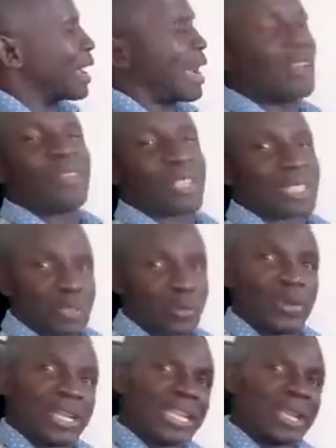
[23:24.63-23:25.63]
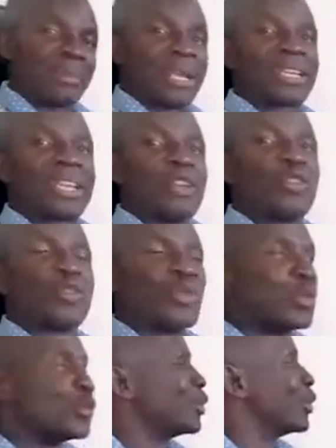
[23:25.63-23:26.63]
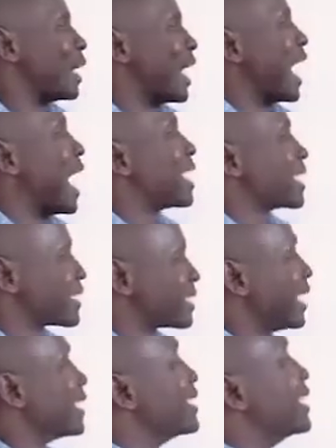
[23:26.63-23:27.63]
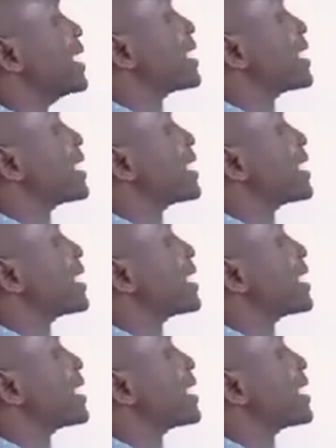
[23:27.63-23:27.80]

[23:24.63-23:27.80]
and everything we the men can do, I understand